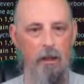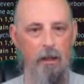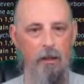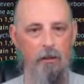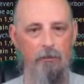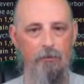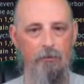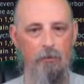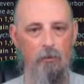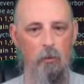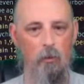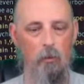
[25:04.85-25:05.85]
If
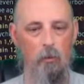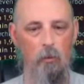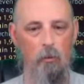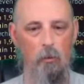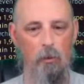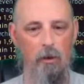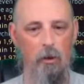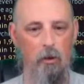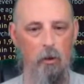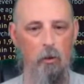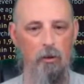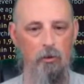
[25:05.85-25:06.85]
we are
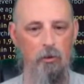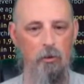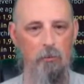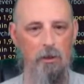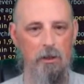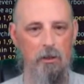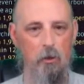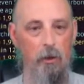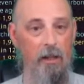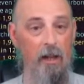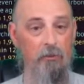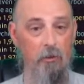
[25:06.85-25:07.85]
going to be
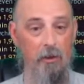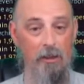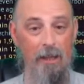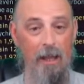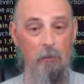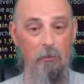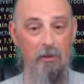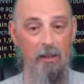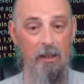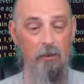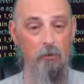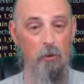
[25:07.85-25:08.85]
going after the lamps and
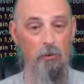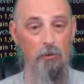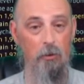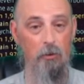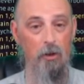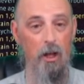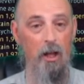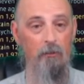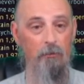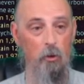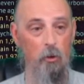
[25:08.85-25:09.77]
getting those turned off,